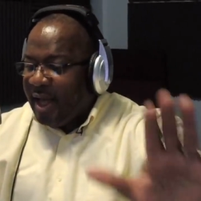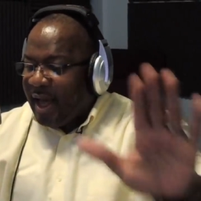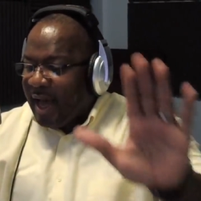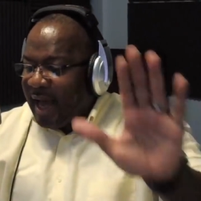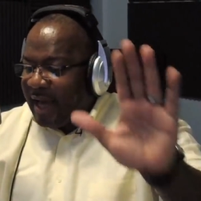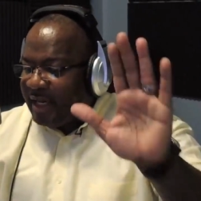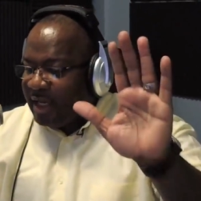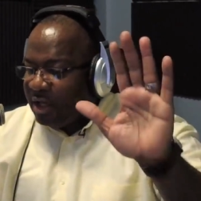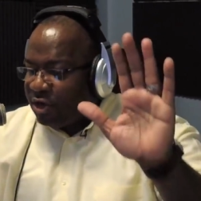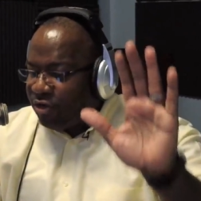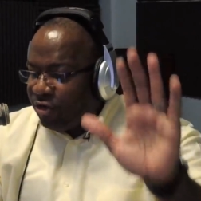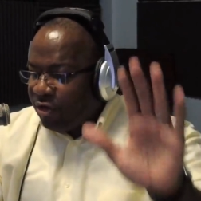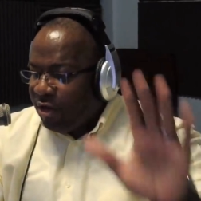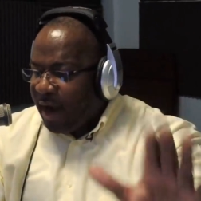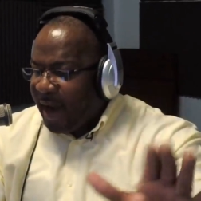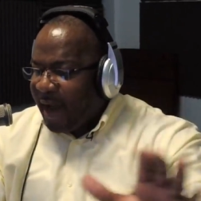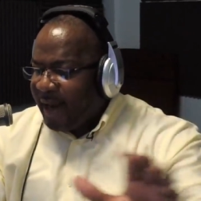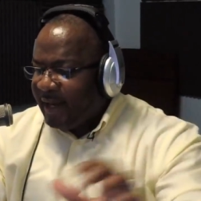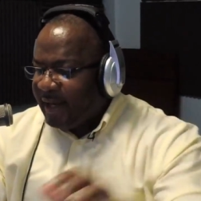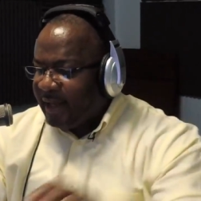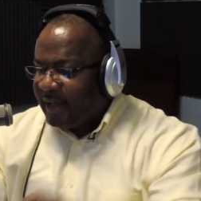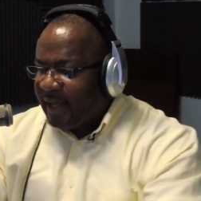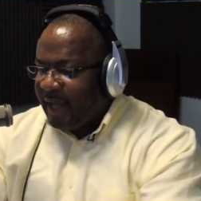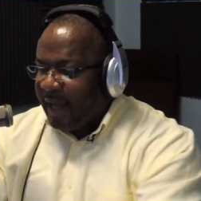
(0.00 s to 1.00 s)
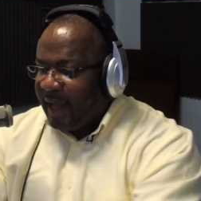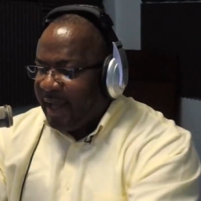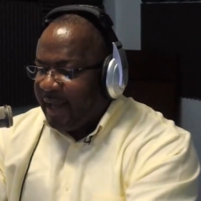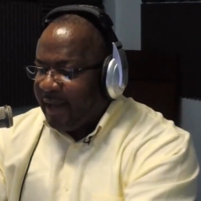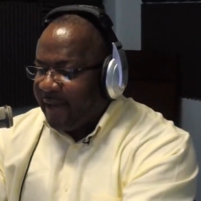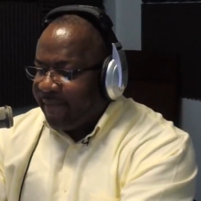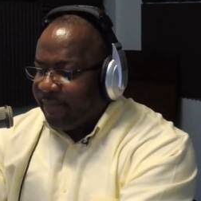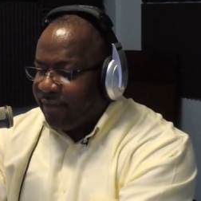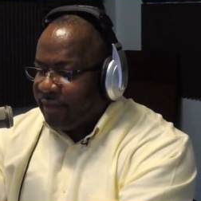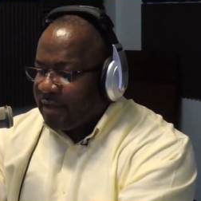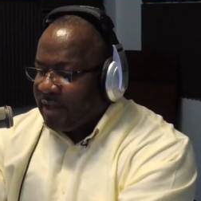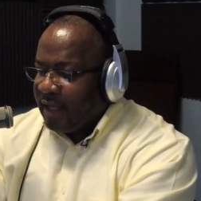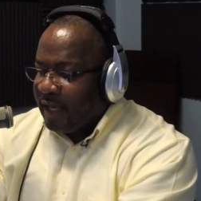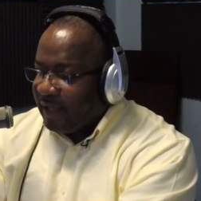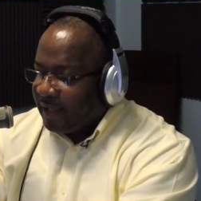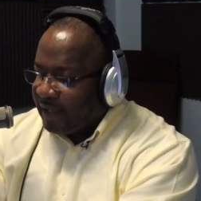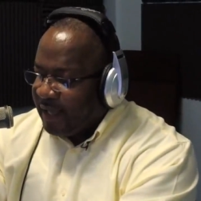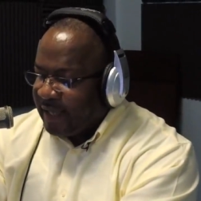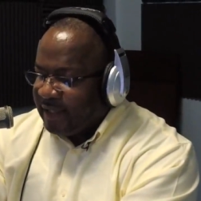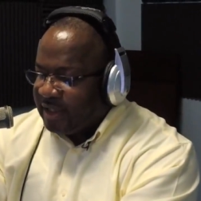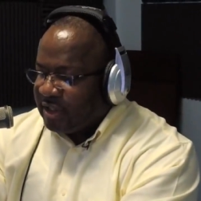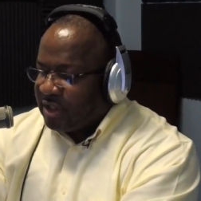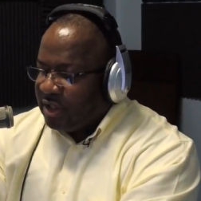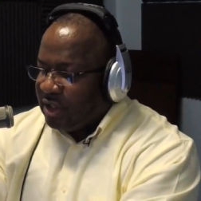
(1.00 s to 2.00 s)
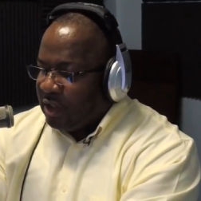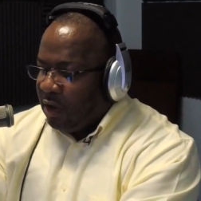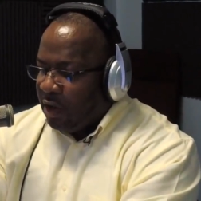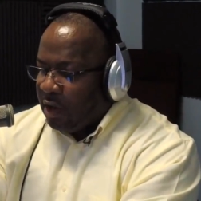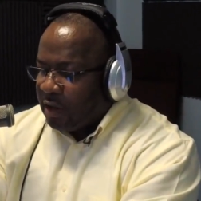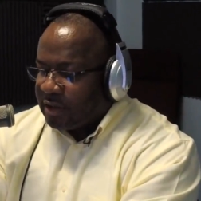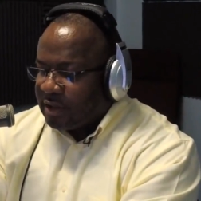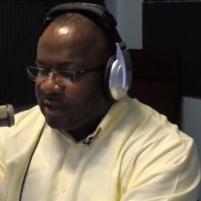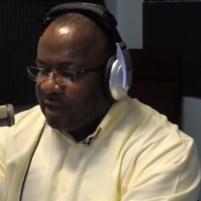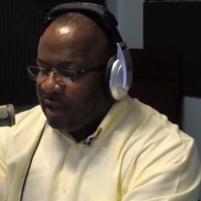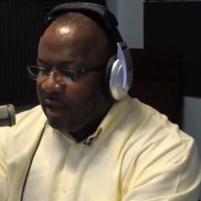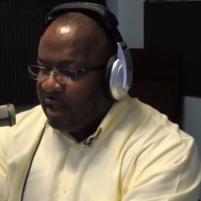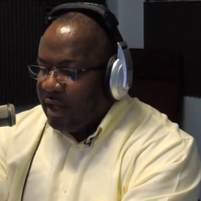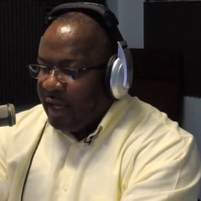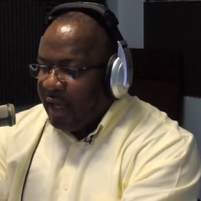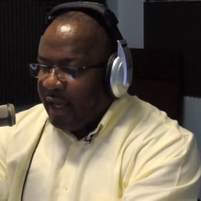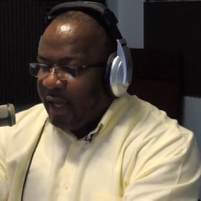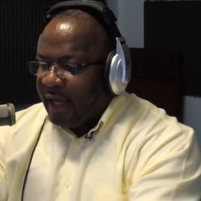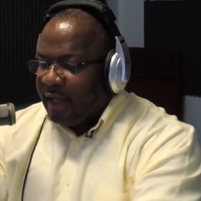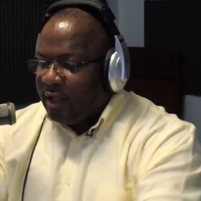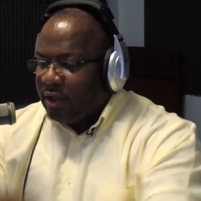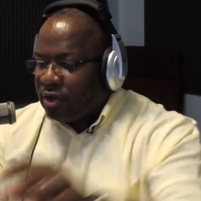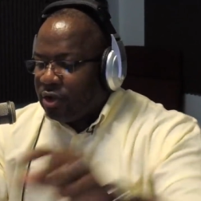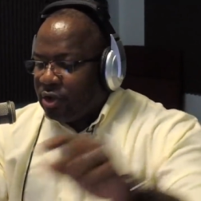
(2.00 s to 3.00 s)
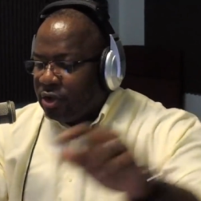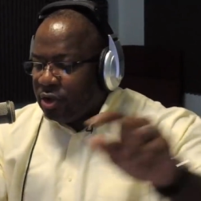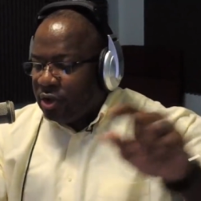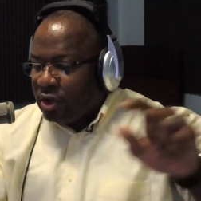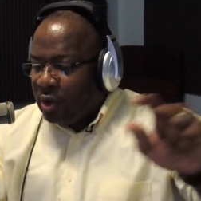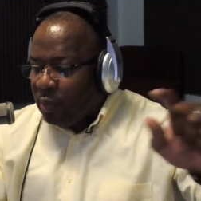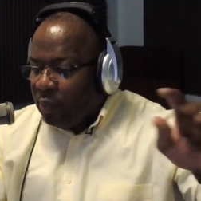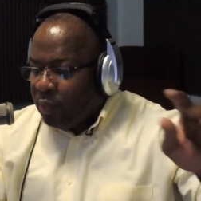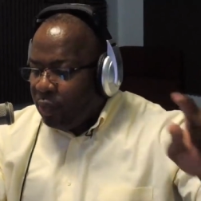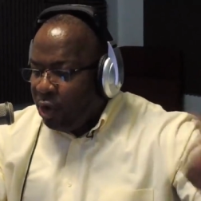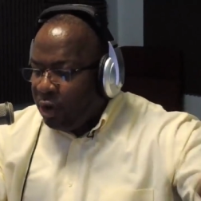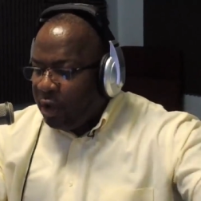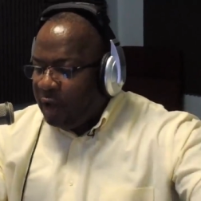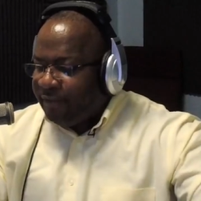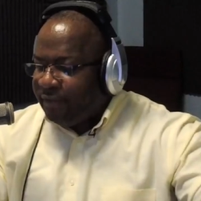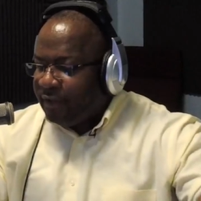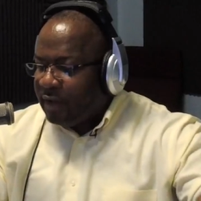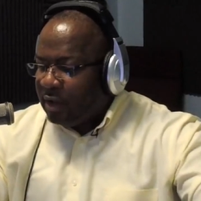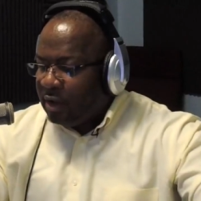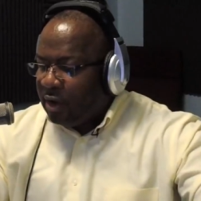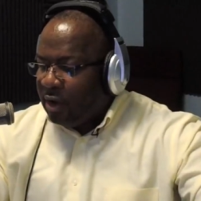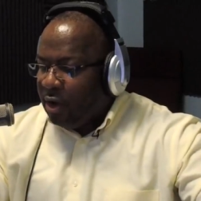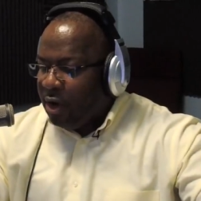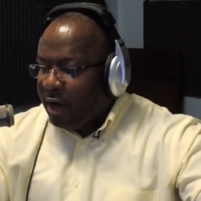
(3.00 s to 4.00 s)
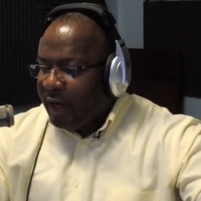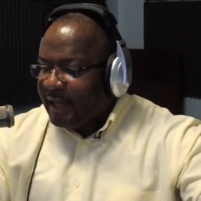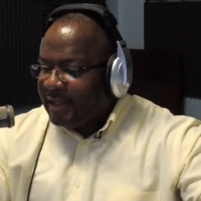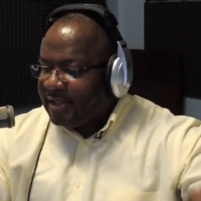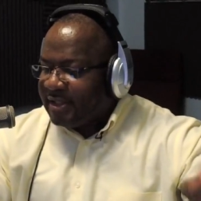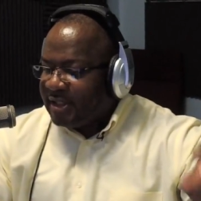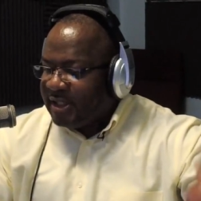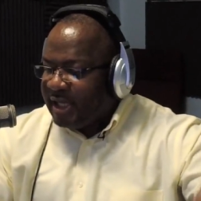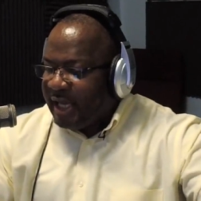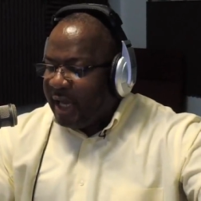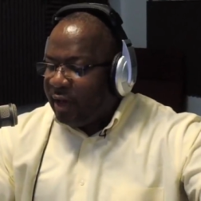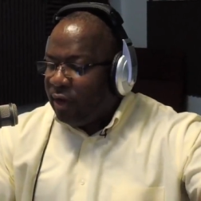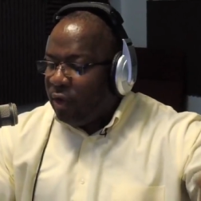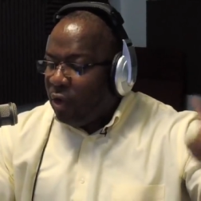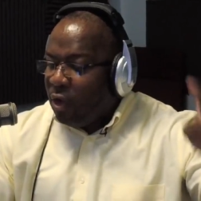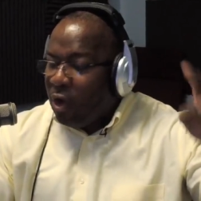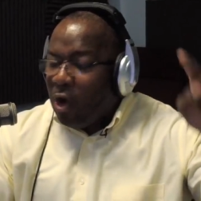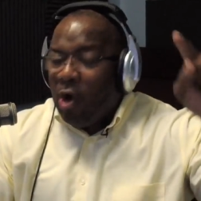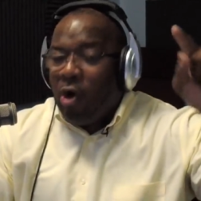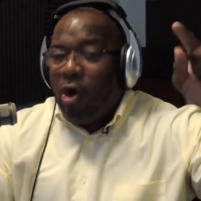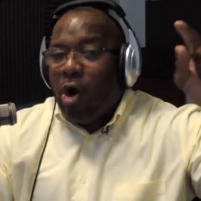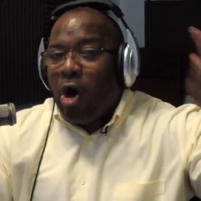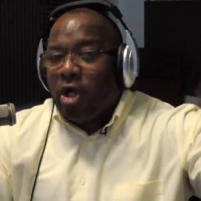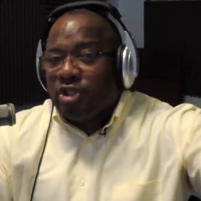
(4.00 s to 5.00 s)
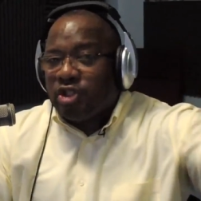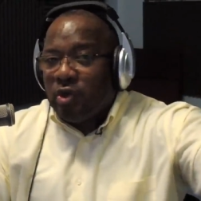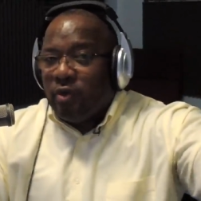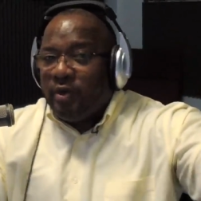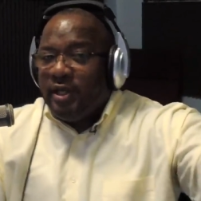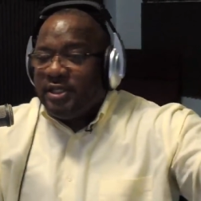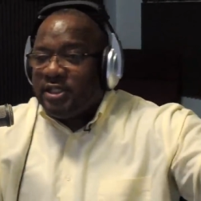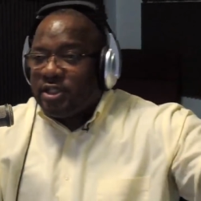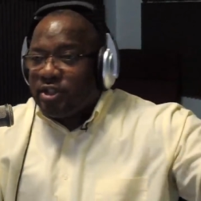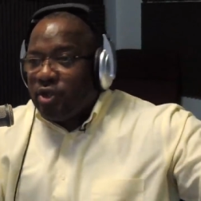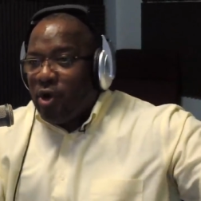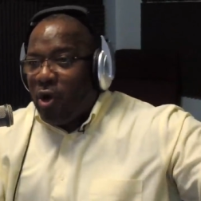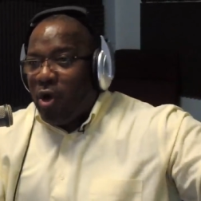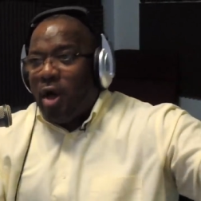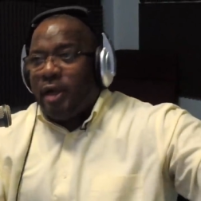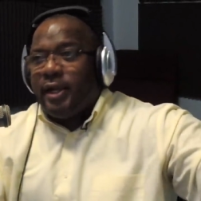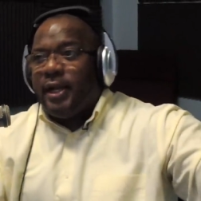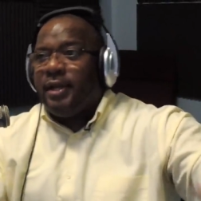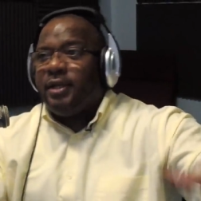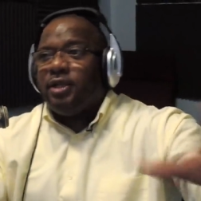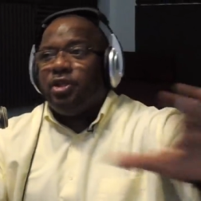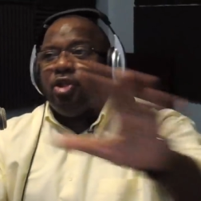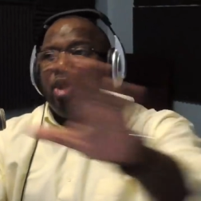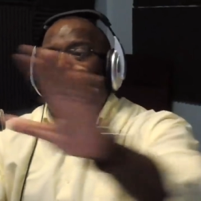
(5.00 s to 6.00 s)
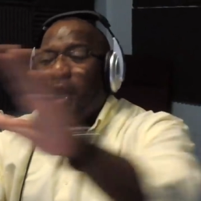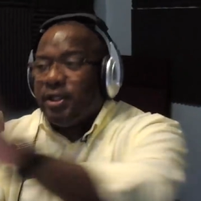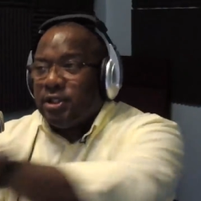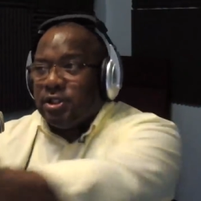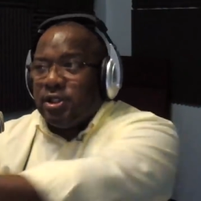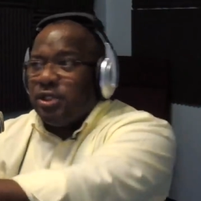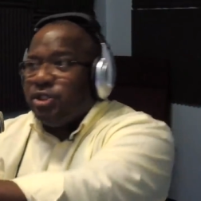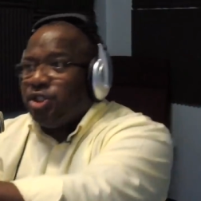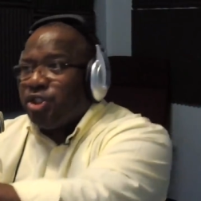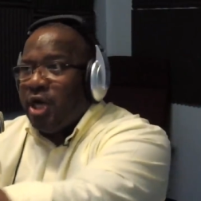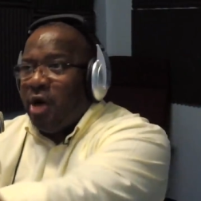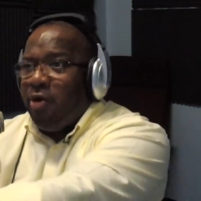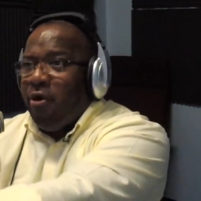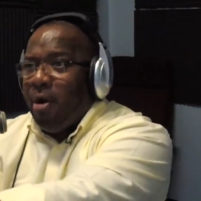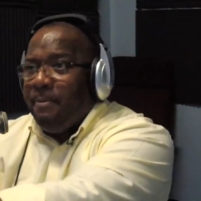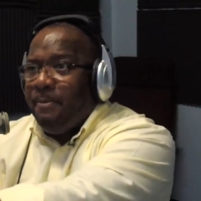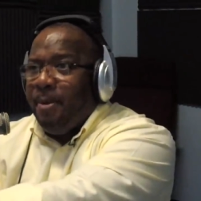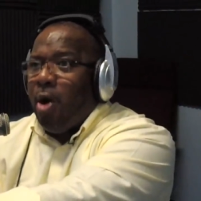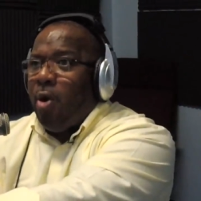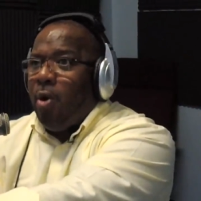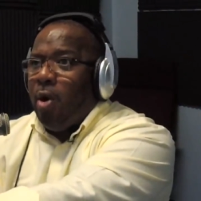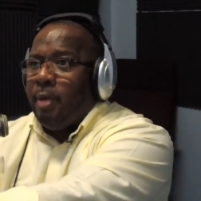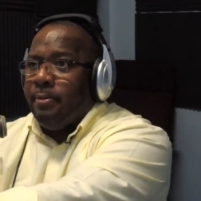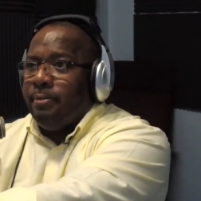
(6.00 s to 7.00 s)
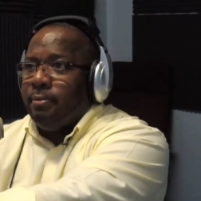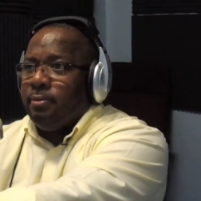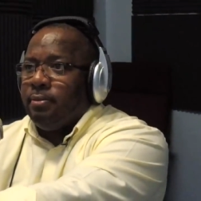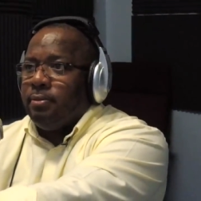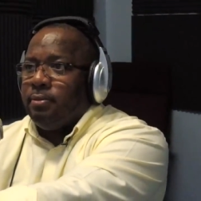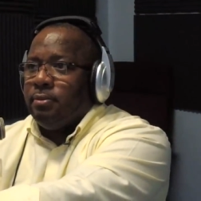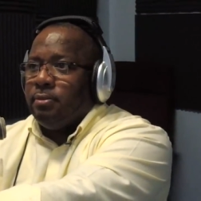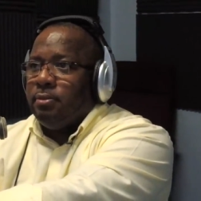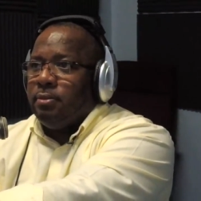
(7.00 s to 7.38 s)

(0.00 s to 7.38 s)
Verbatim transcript: And he cried again against the altar in the word of the Lord and said, Oh, oh so he's talking not to Jeroboam.